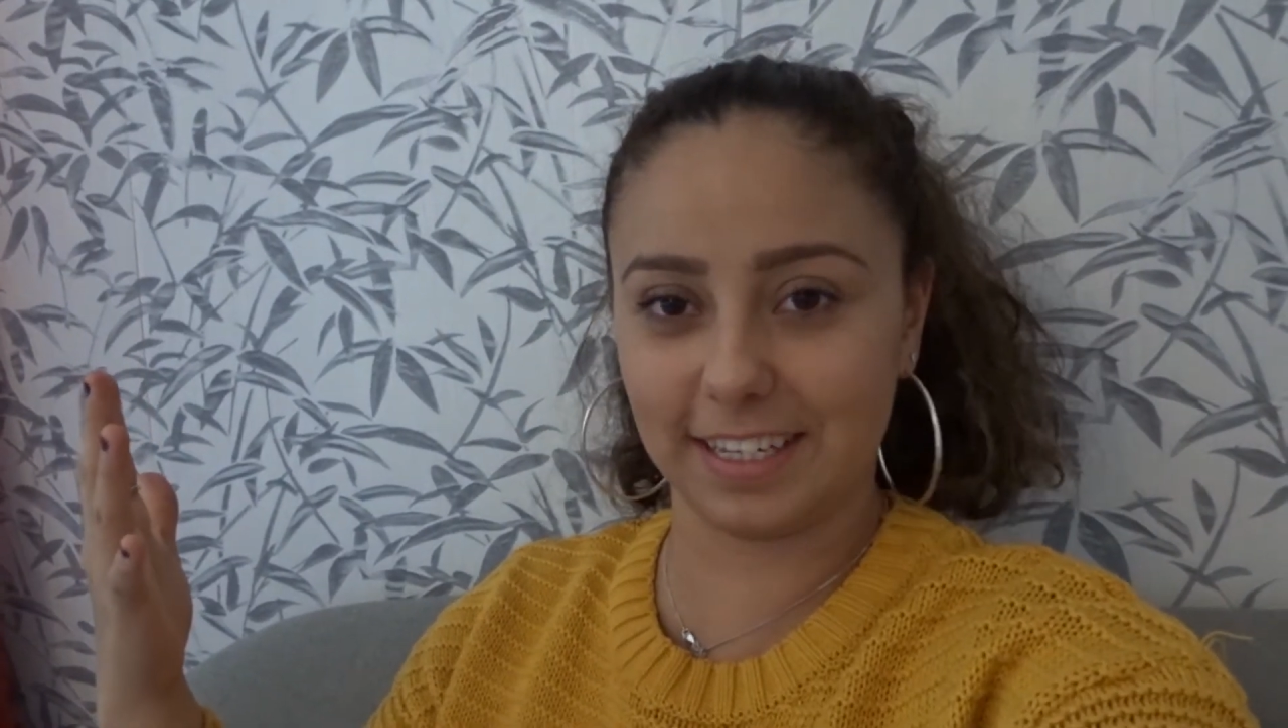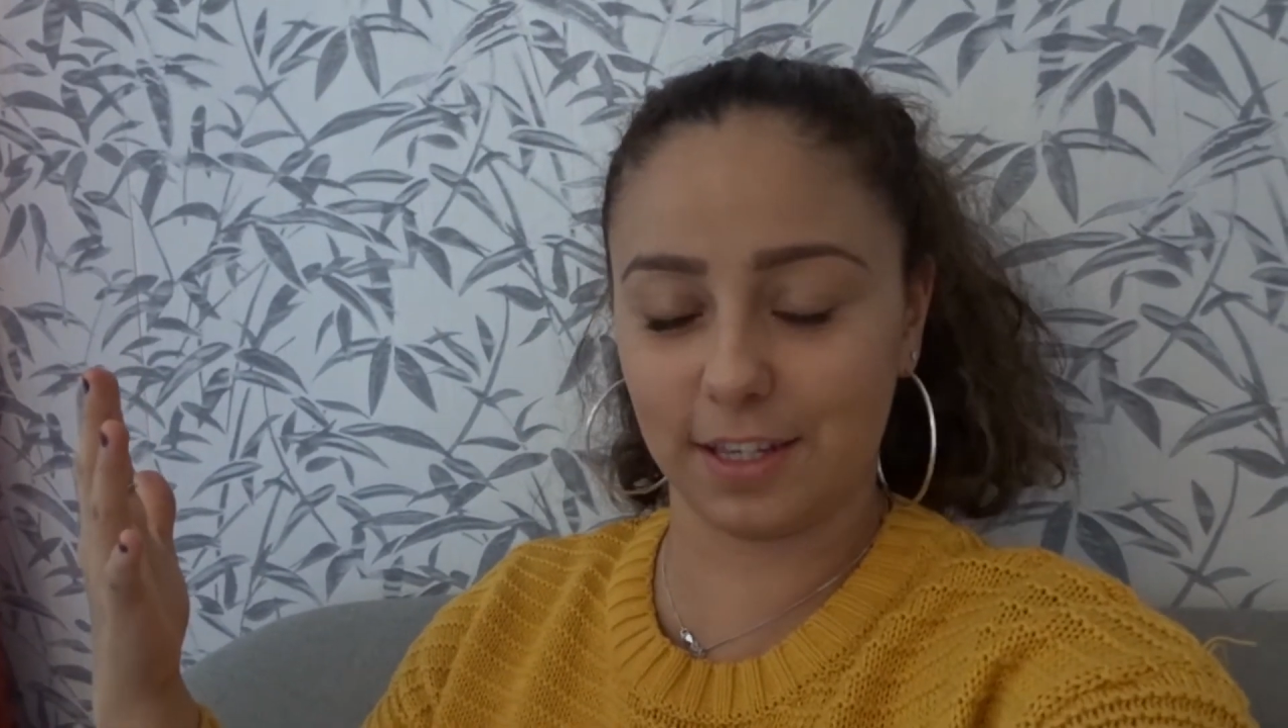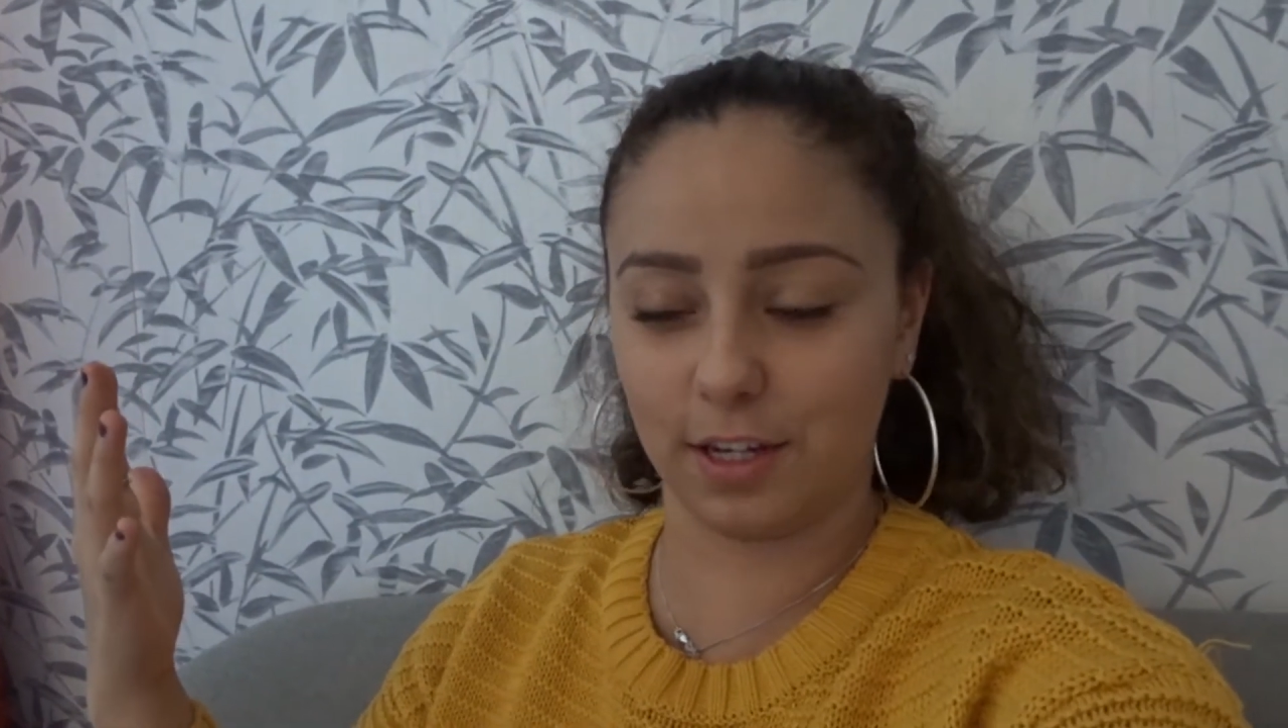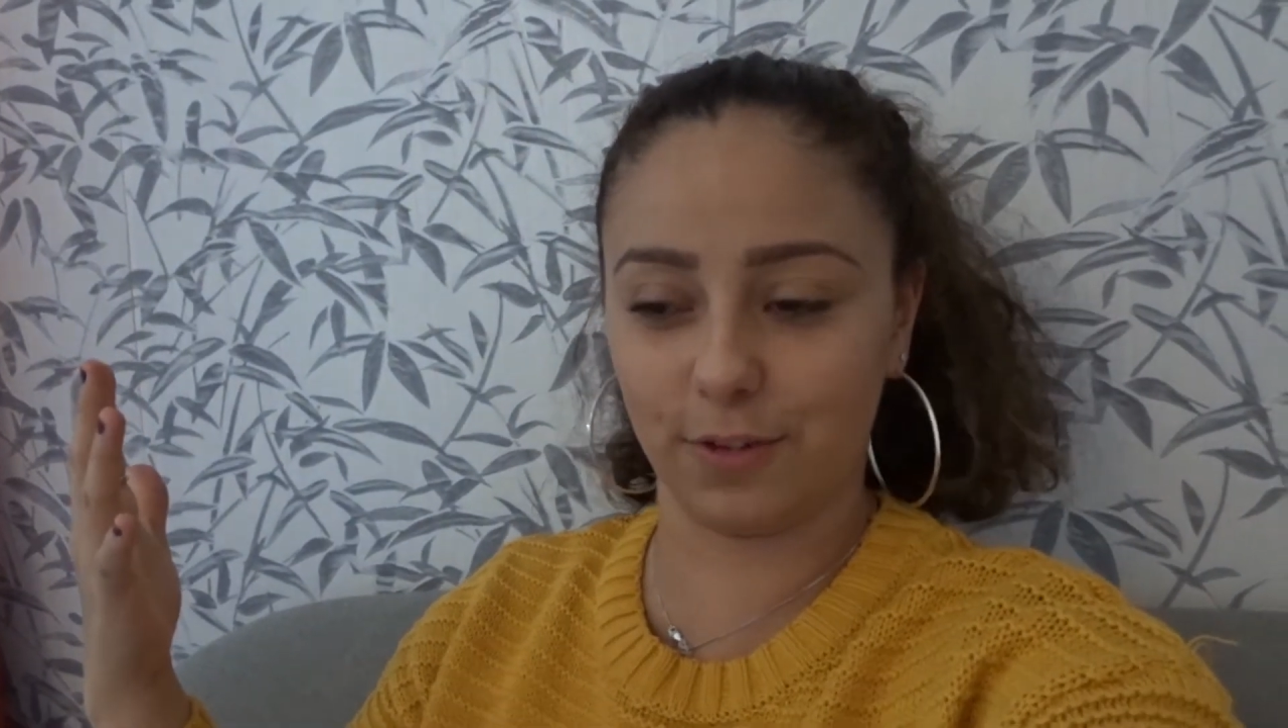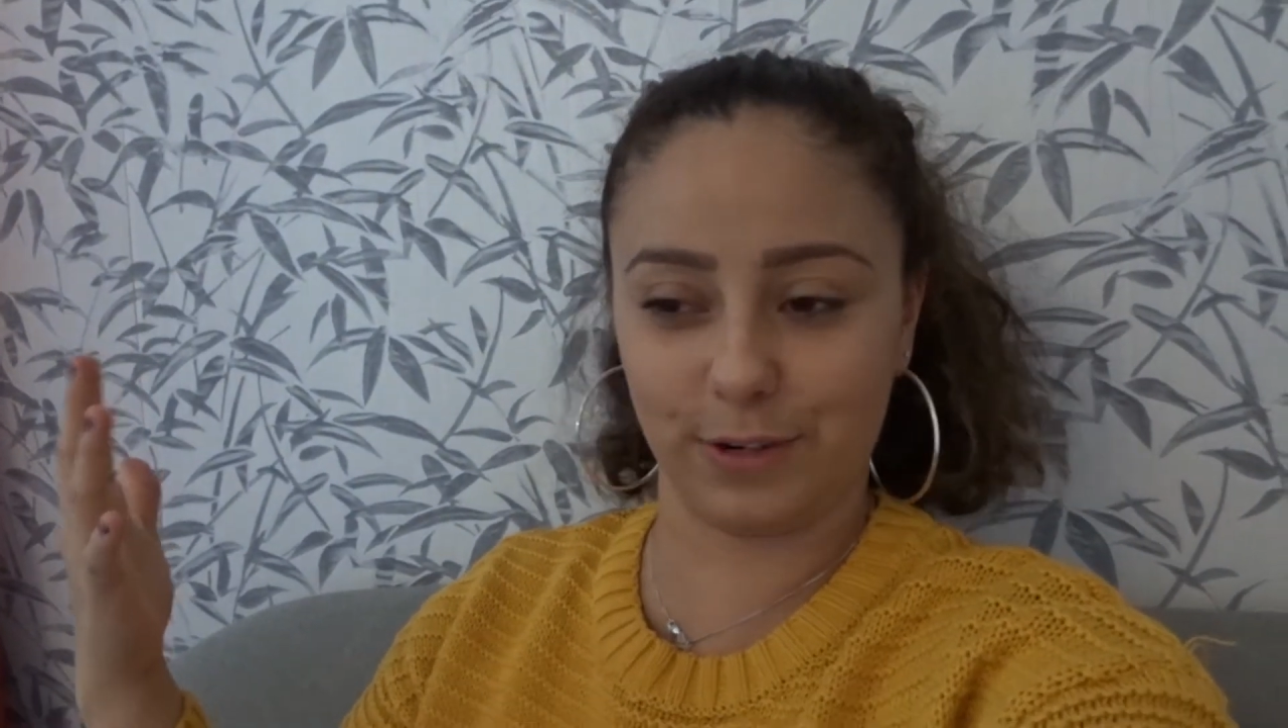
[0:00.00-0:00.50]
And
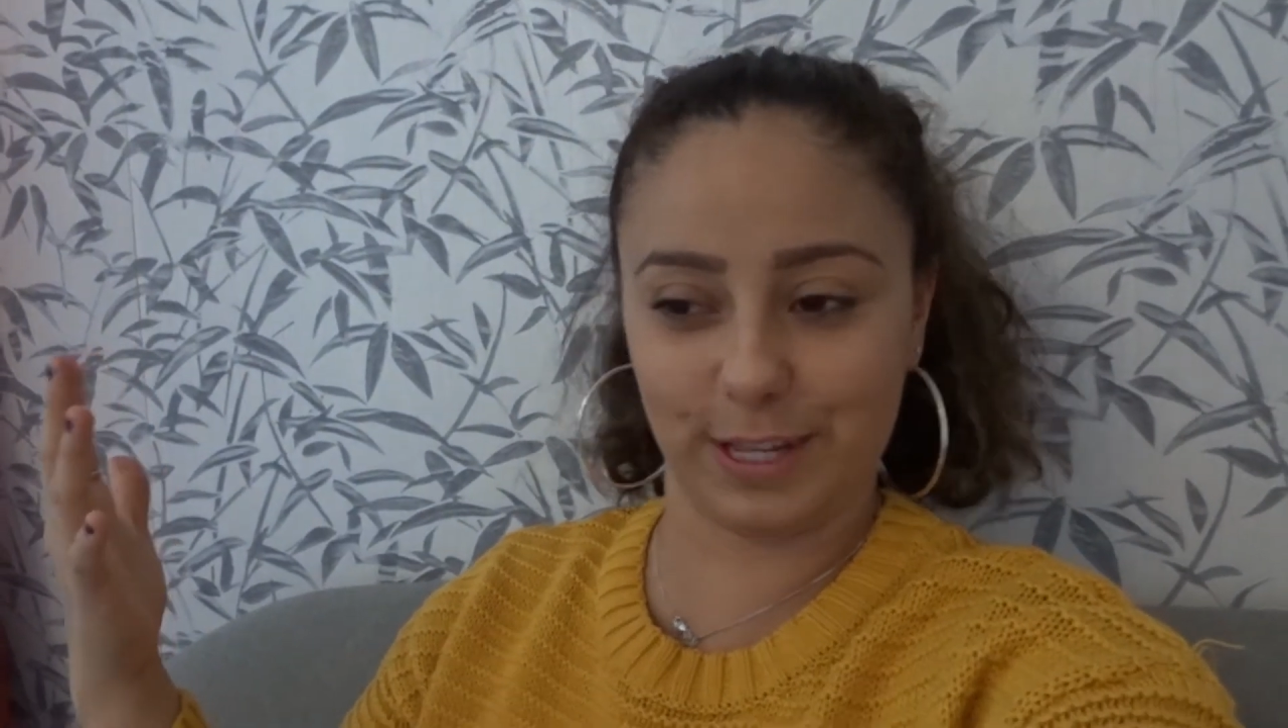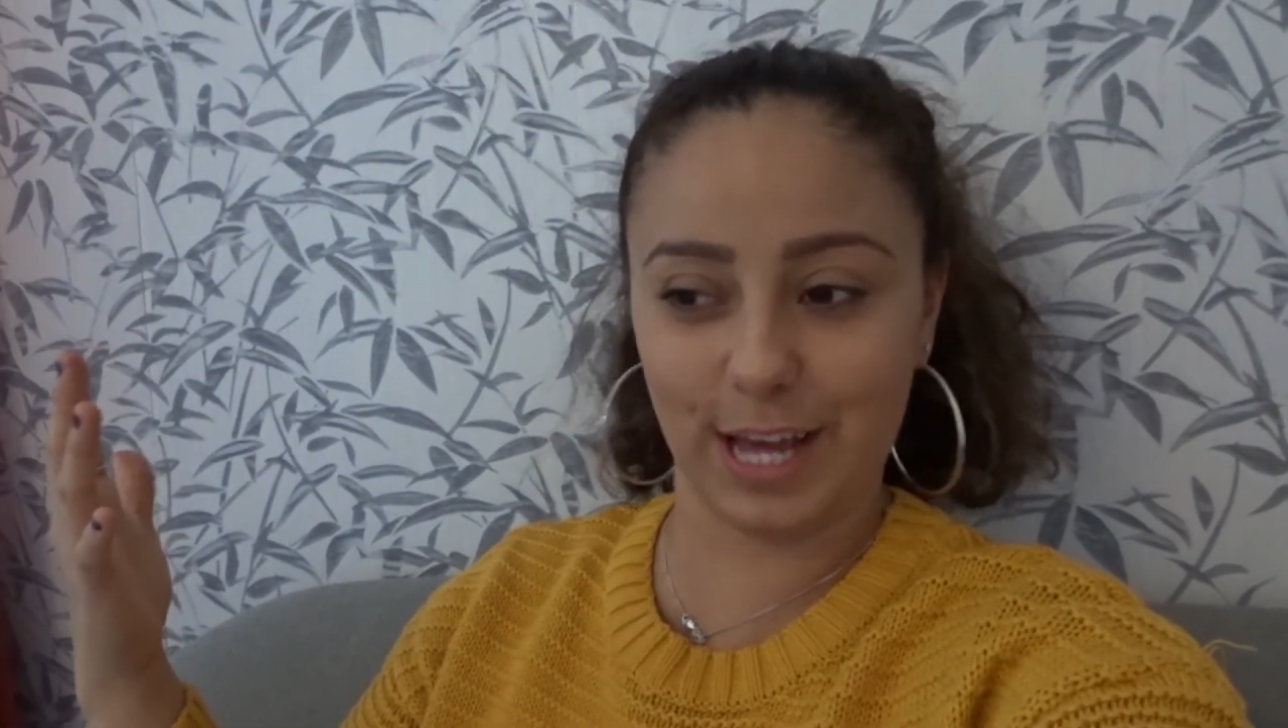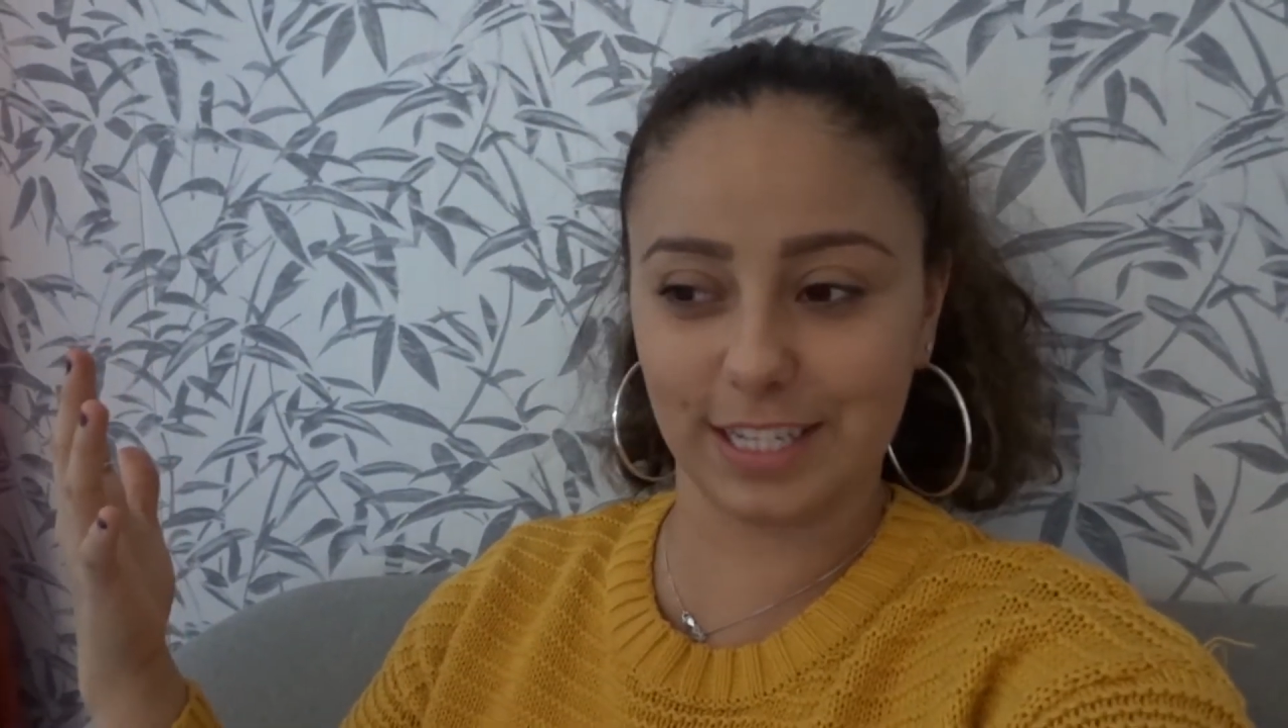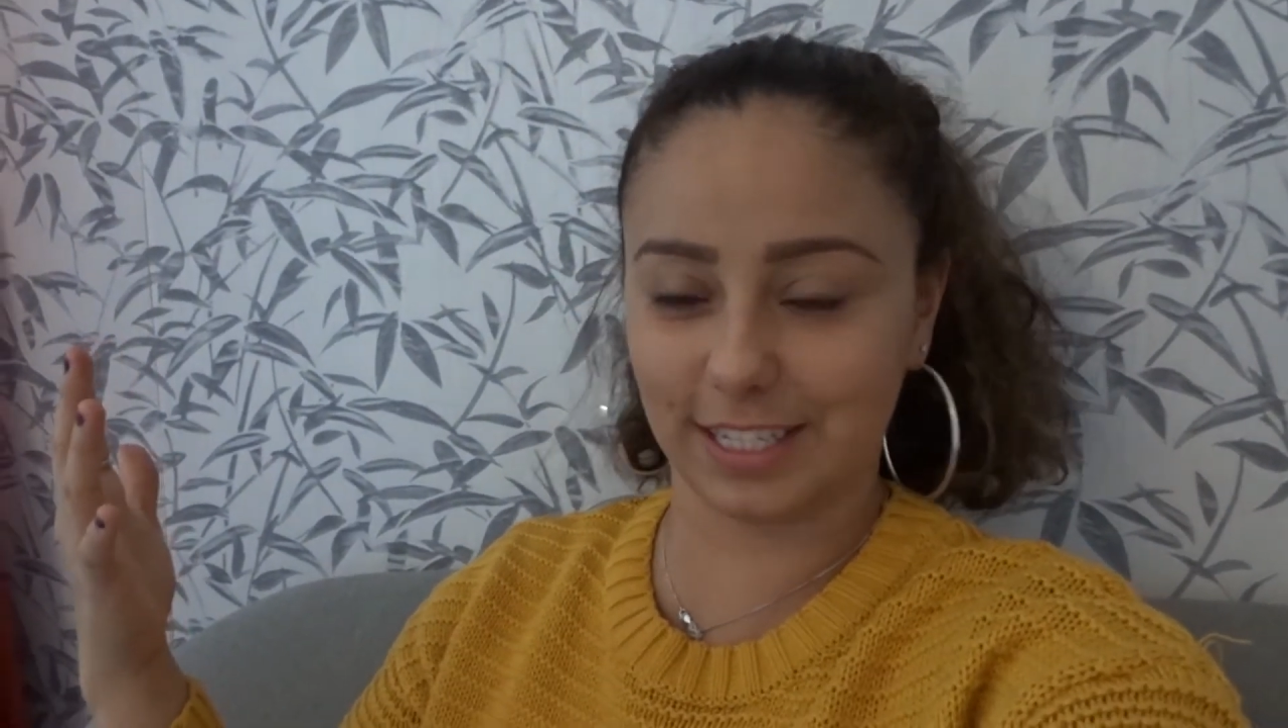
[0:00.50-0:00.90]
then he realized